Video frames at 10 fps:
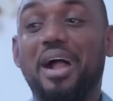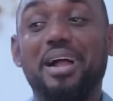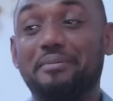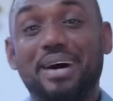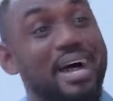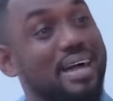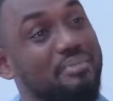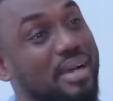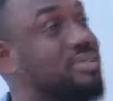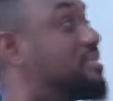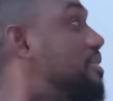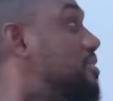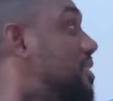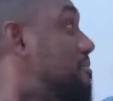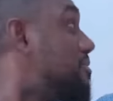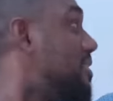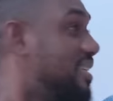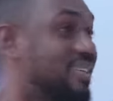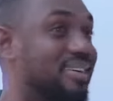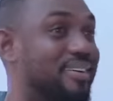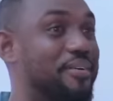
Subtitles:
Oh, come on, I smell something.